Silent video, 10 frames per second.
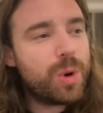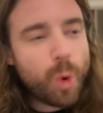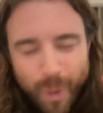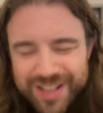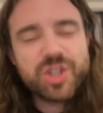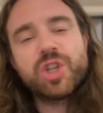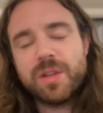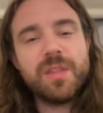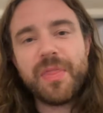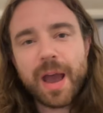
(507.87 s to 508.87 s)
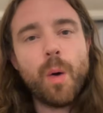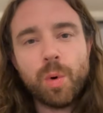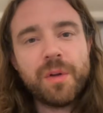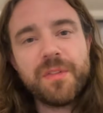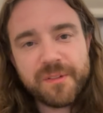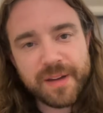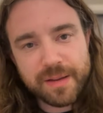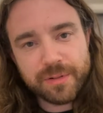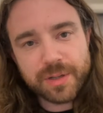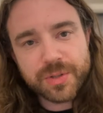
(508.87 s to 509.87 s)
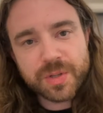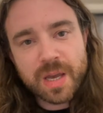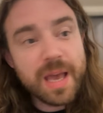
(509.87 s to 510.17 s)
question that they are one of the favourites.